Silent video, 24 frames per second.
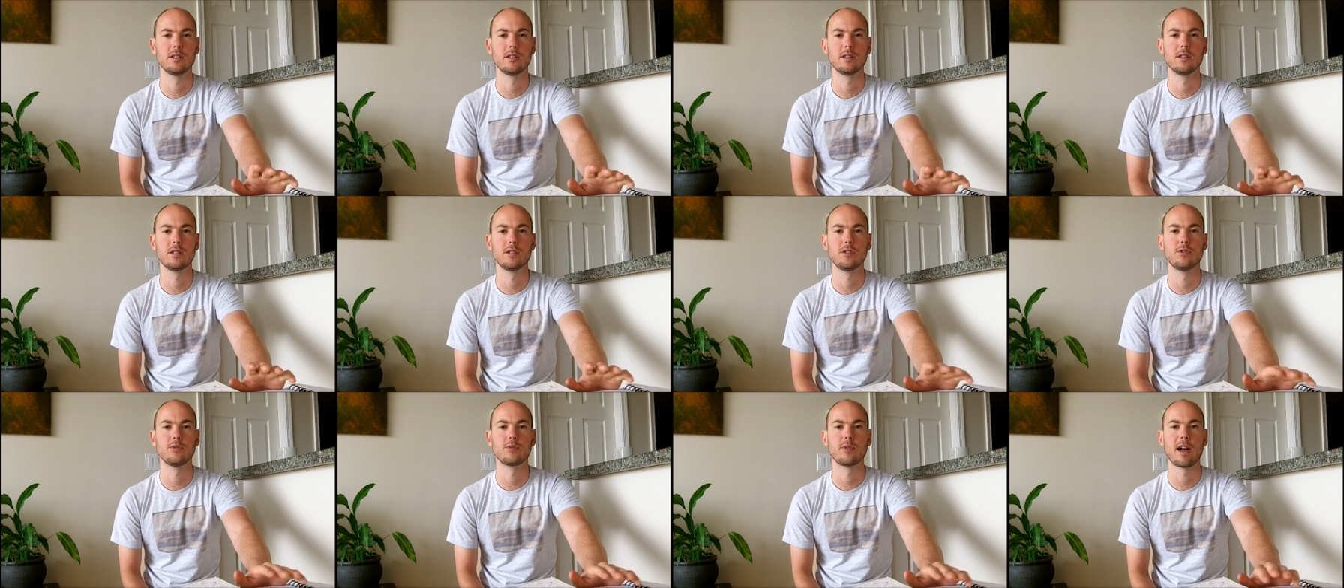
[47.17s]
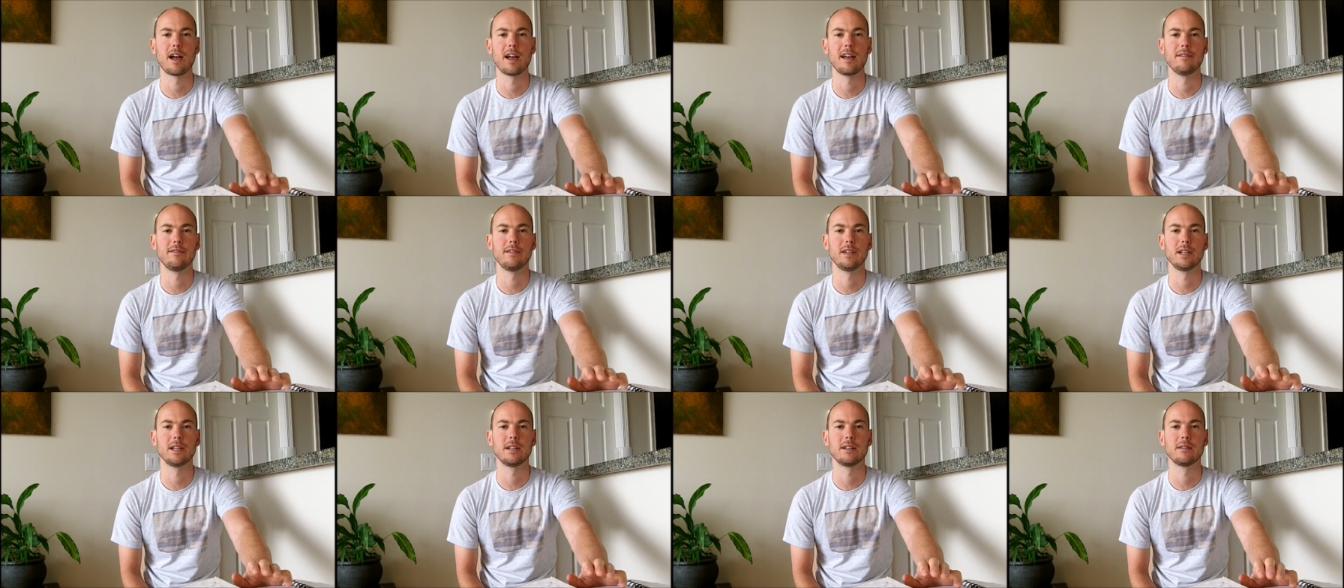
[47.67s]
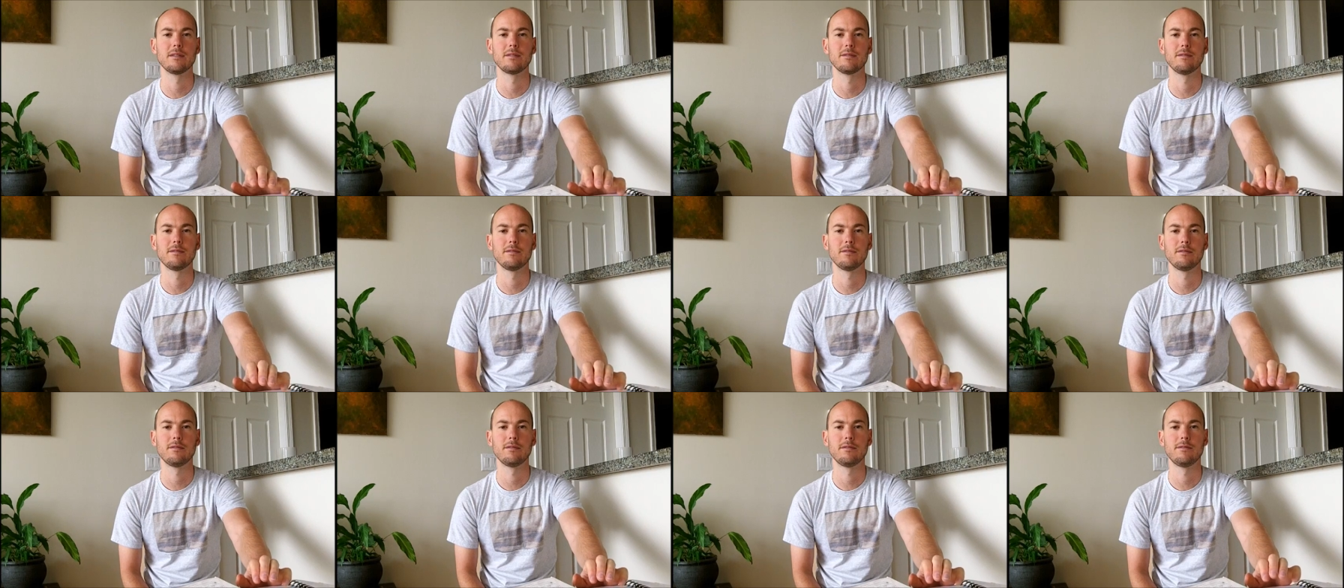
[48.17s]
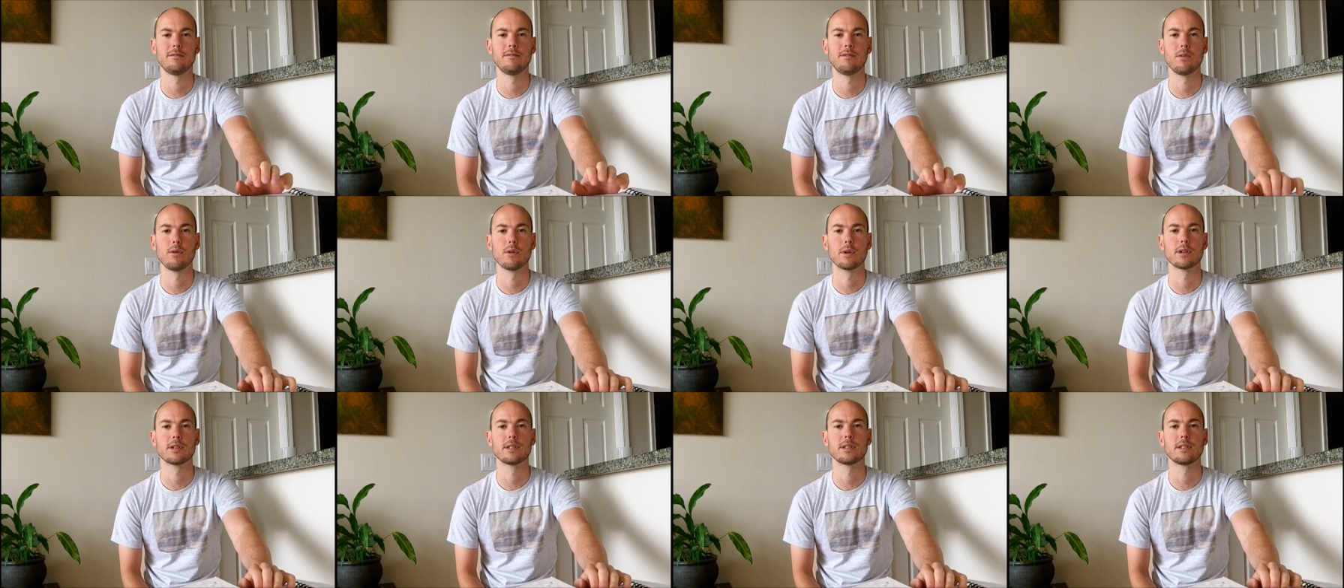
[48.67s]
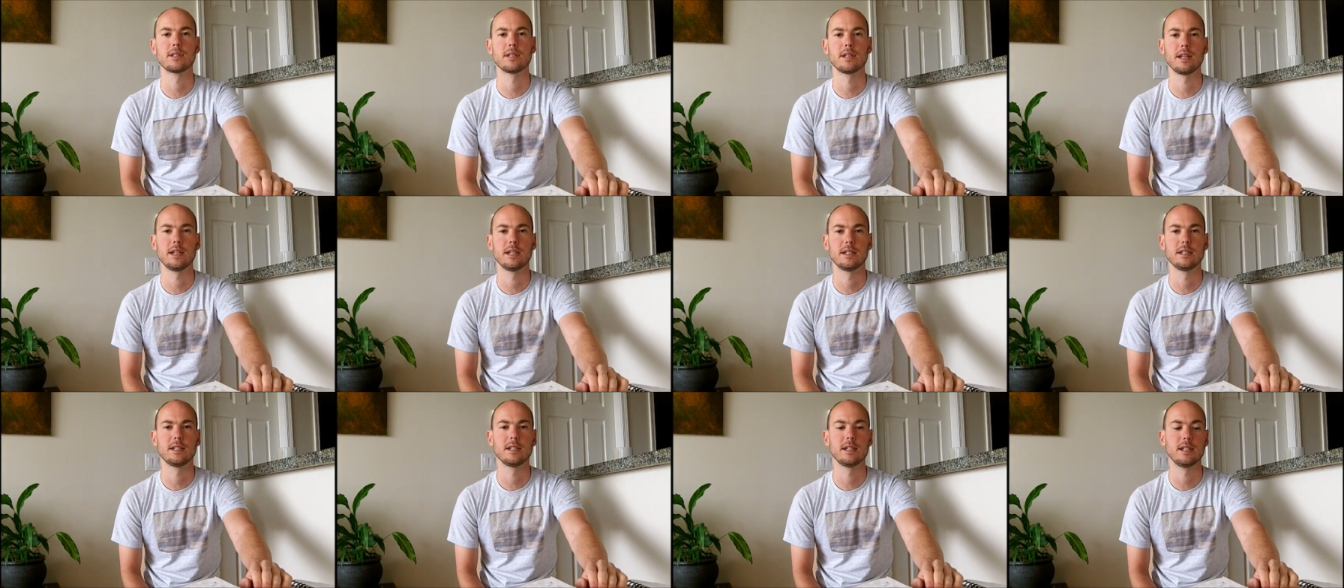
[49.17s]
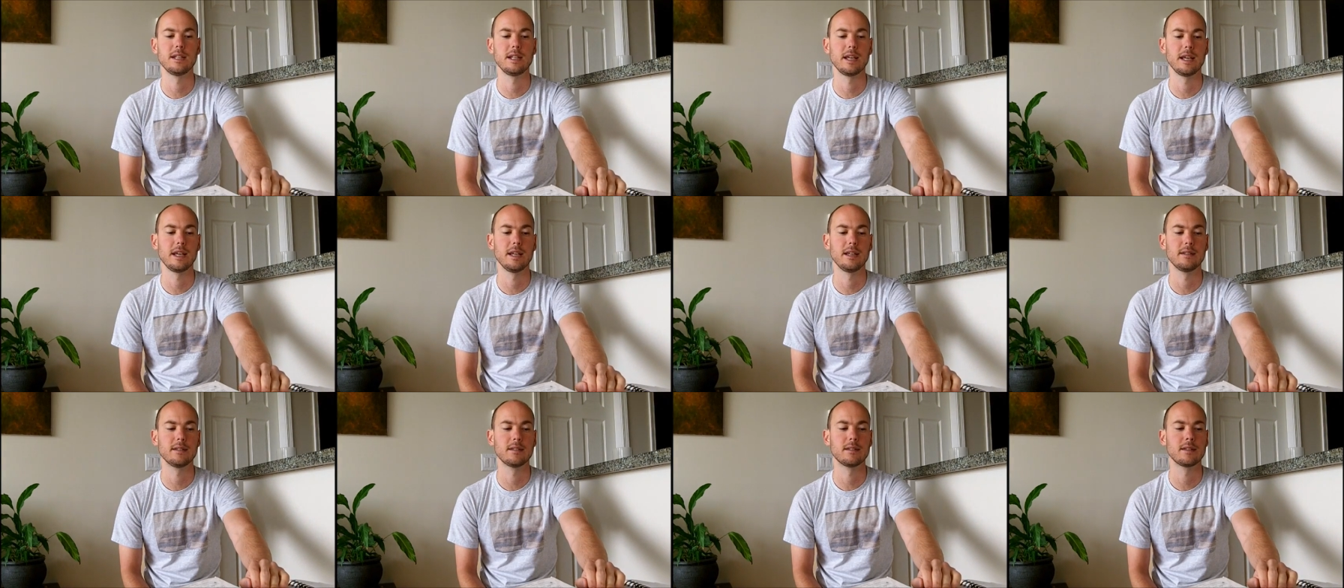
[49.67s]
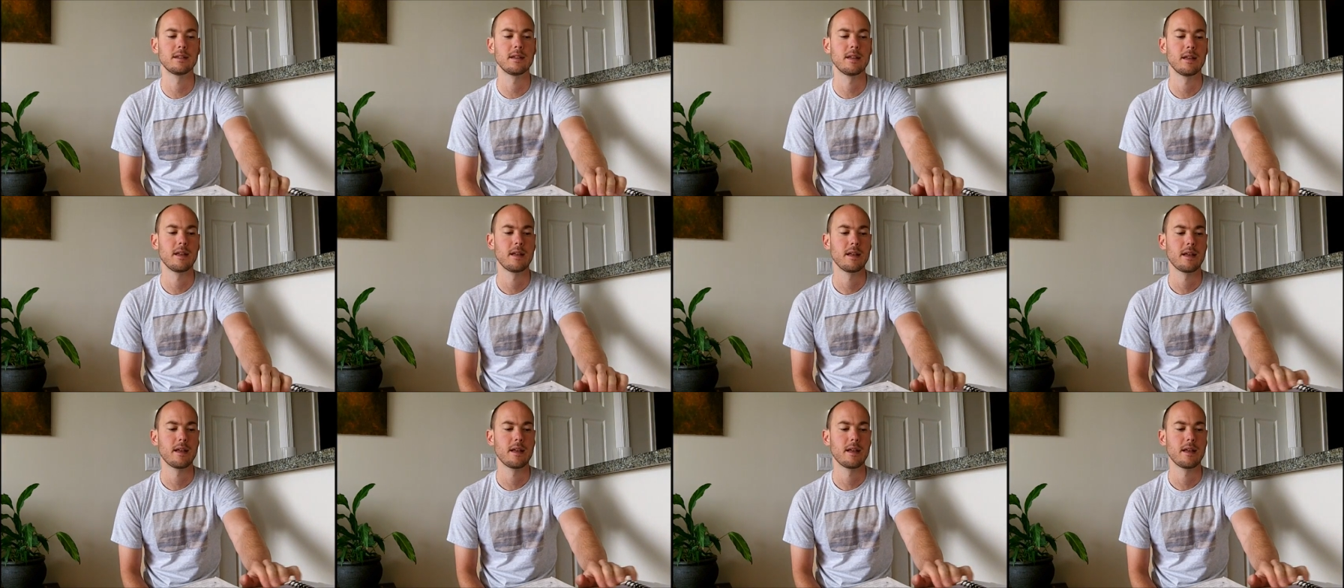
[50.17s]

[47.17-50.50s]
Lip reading: the driving force in today's